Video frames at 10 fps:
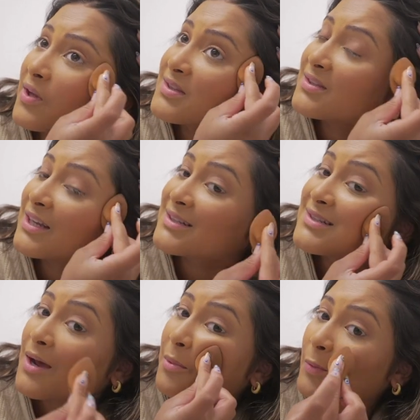this
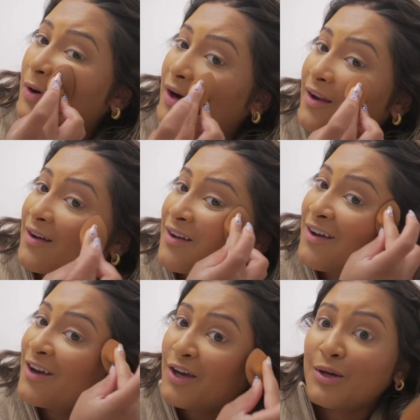next time I want
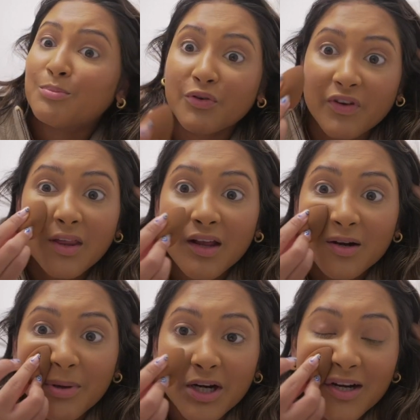movie
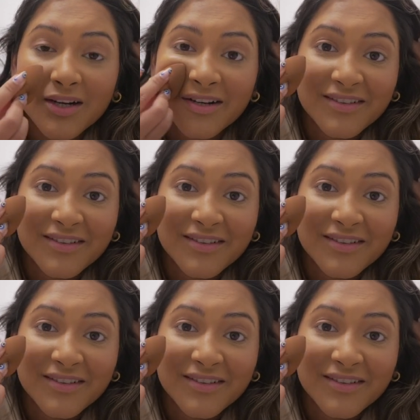theater butter.